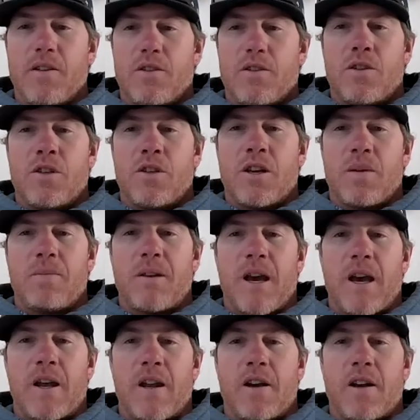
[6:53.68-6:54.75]
as soon as you come
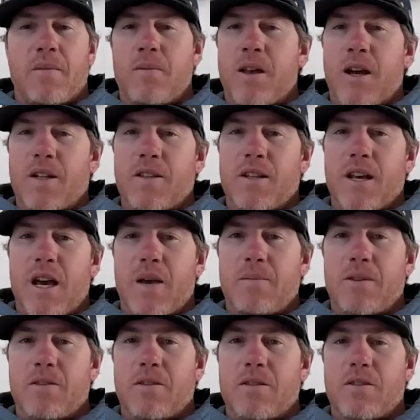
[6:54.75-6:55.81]
tight on them, lots of
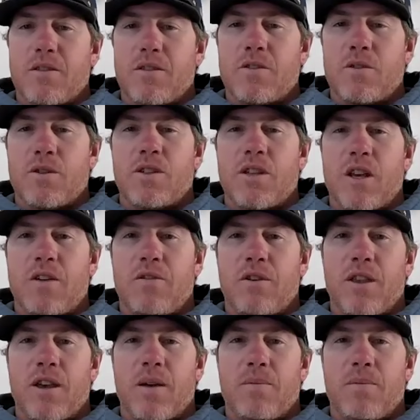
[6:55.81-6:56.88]
times, as soon as they
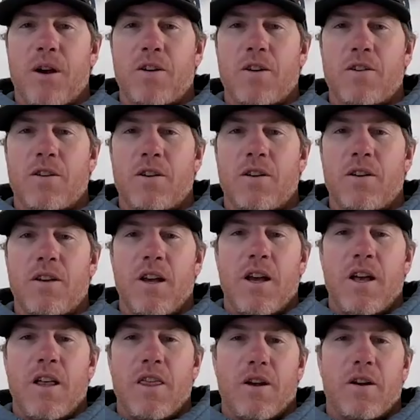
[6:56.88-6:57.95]
feel that pressure,
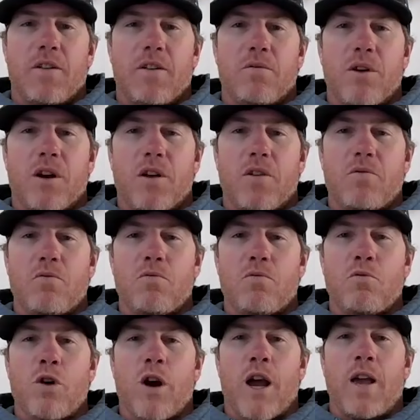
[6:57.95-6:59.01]
they're going to run
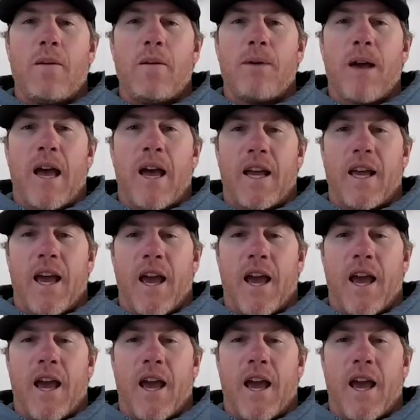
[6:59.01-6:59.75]
right back